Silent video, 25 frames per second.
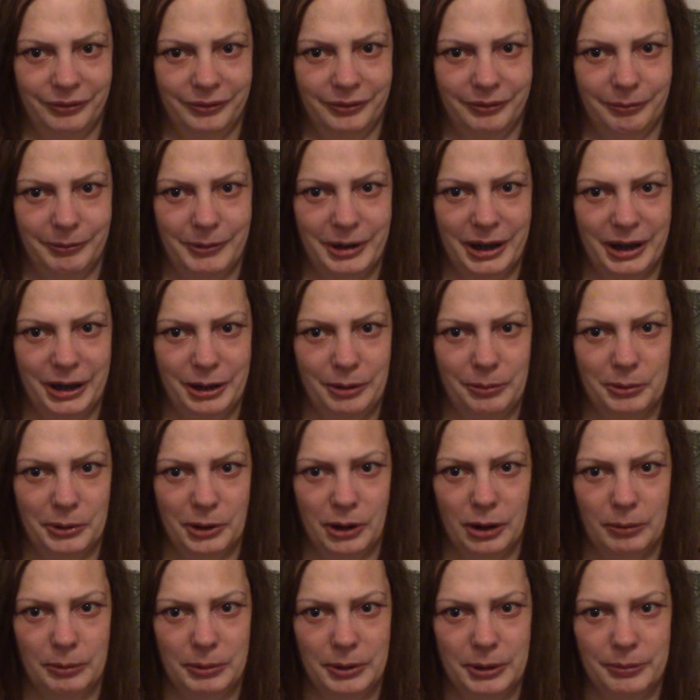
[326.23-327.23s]
my
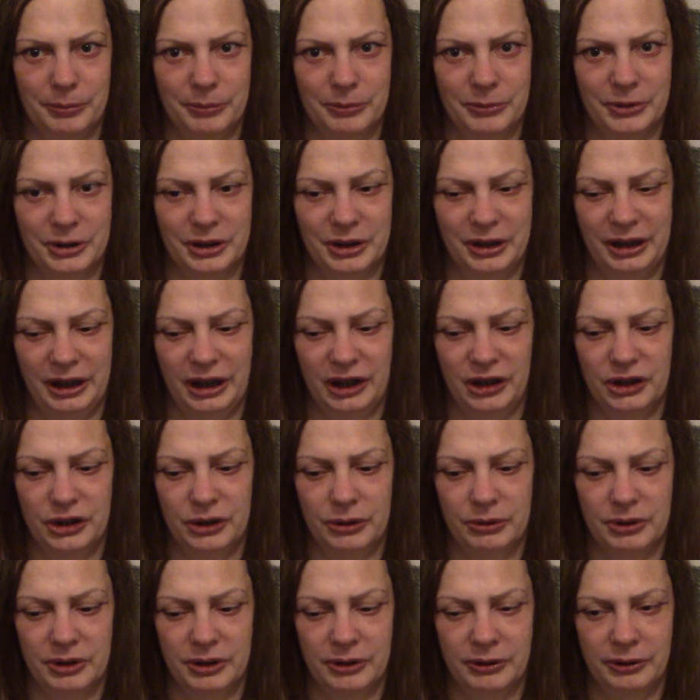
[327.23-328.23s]
problems and the
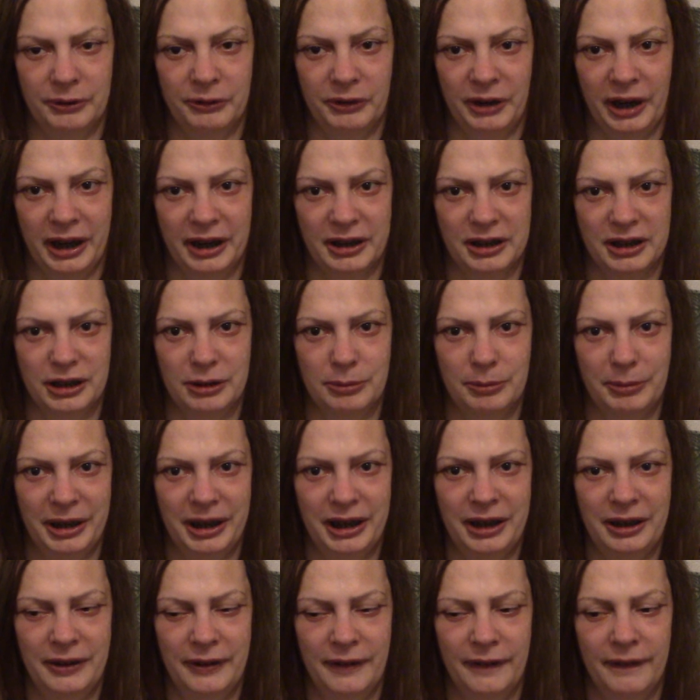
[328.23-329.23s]
issues that are affecting
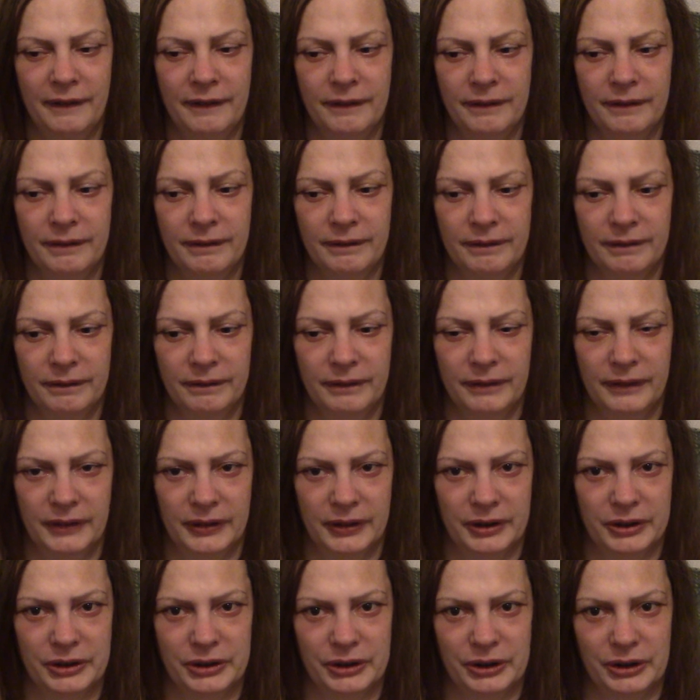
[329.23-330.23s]
me.
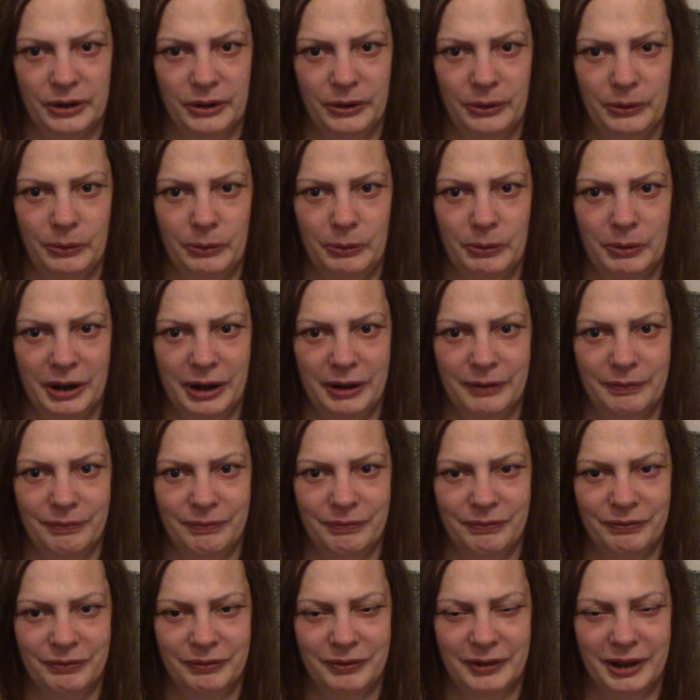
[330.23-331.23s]
So
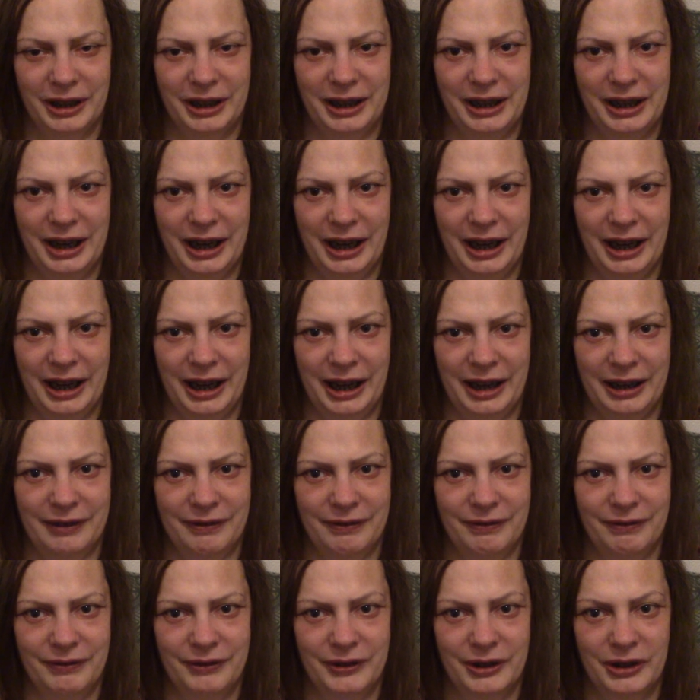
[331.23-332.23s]
yeah,
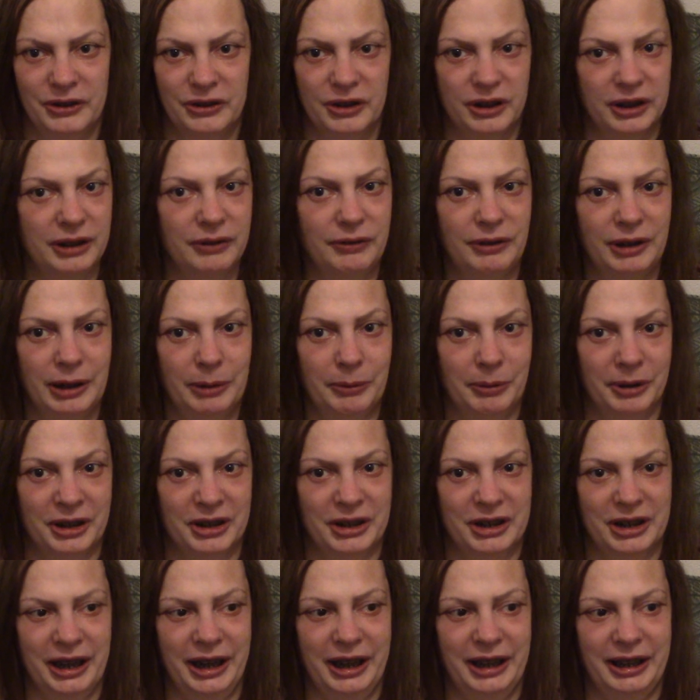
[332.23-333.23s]
so I didn't really want to
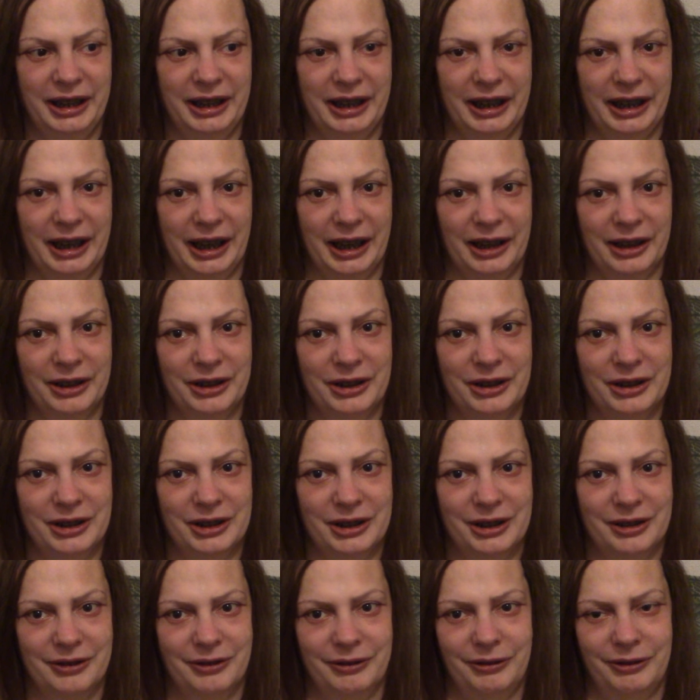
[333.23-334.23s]
say anything
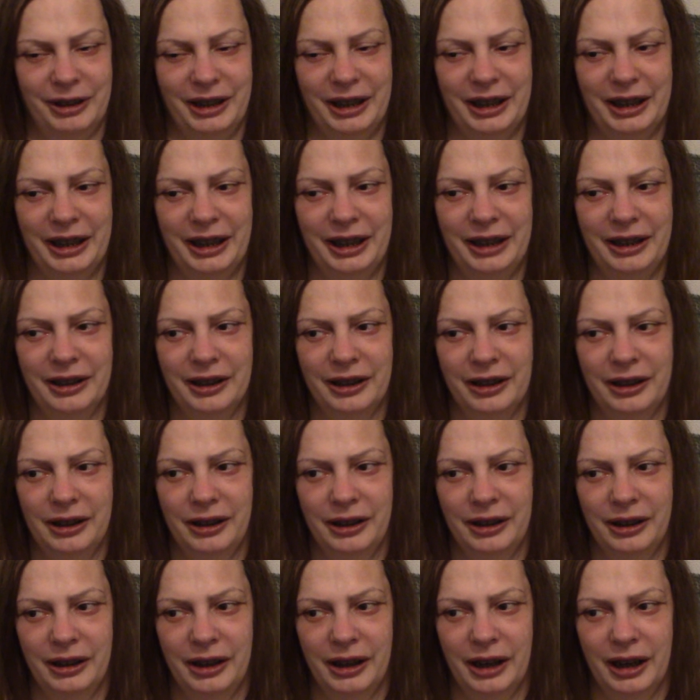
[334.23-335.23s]
else, really.
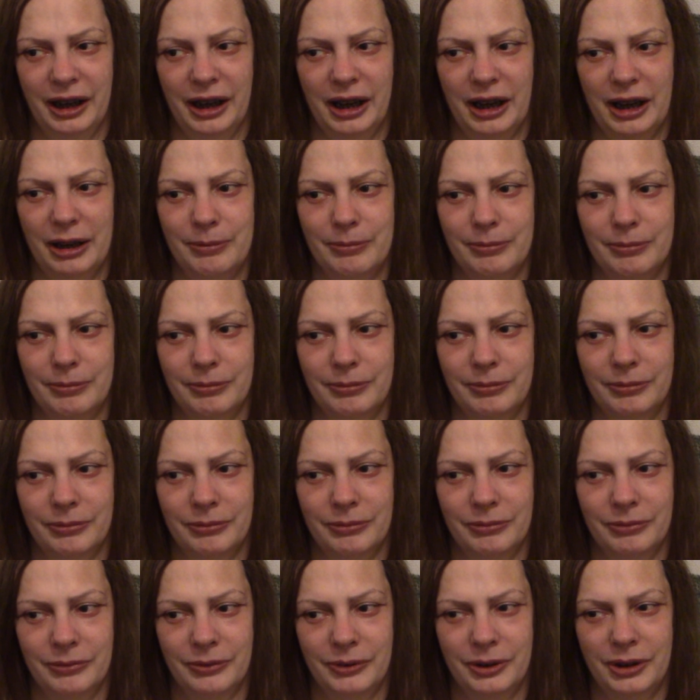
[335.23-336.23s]

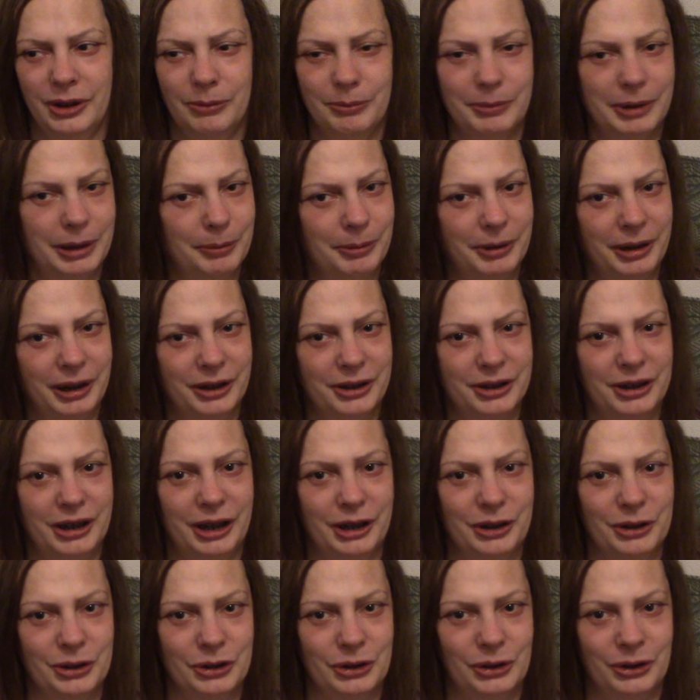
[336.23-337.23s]
No, maybe I'll
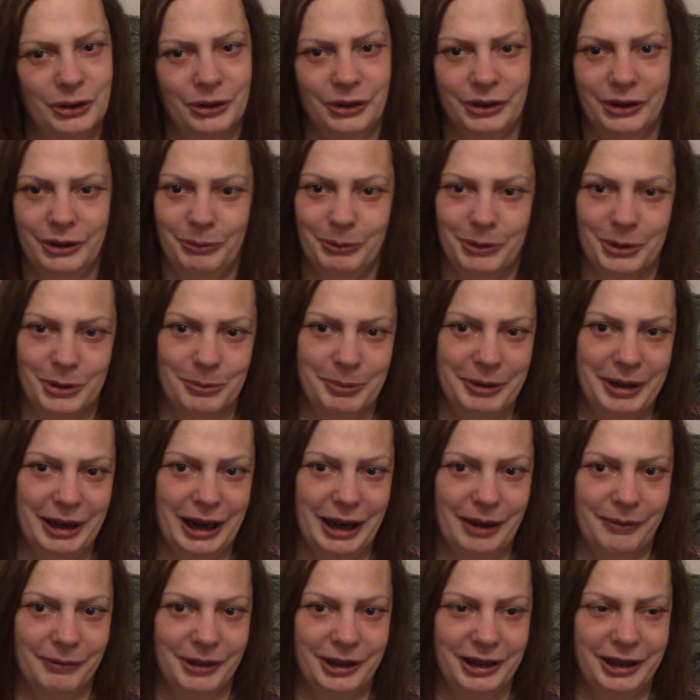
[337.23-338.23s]
touch on what's been
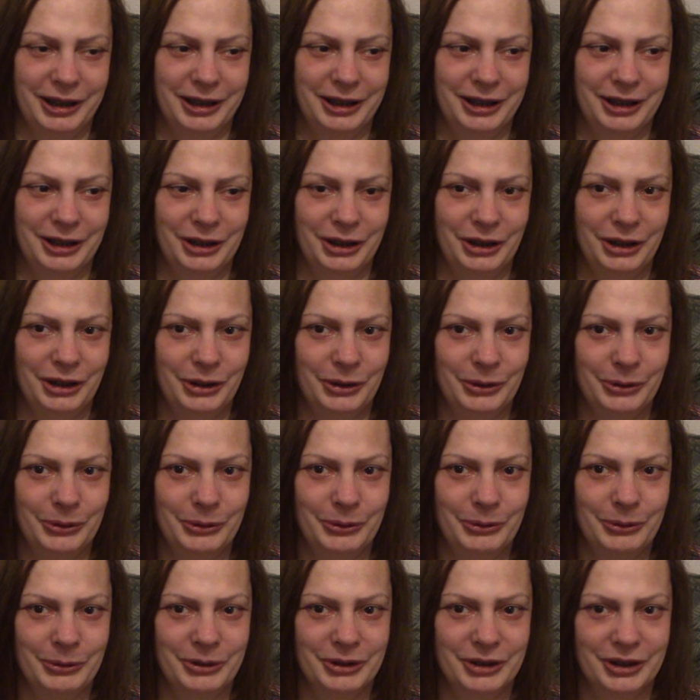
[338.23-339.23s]
happening in the
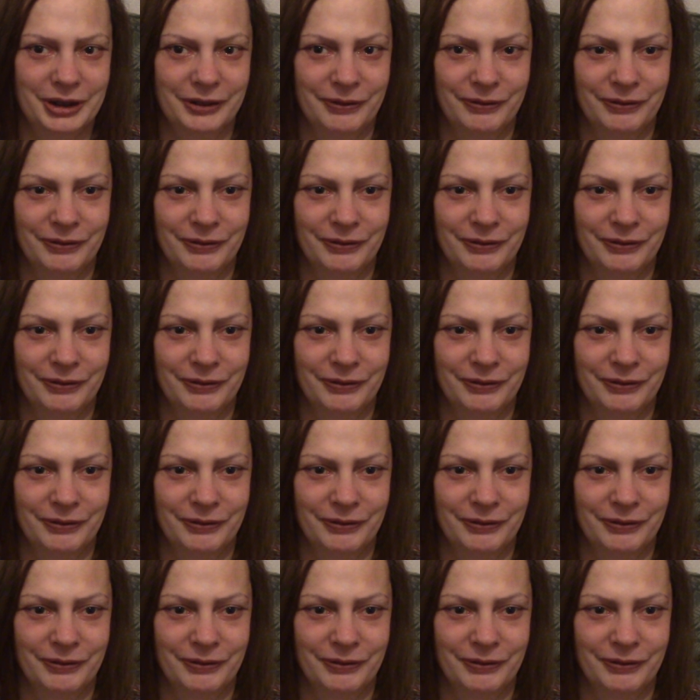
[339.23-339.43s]
news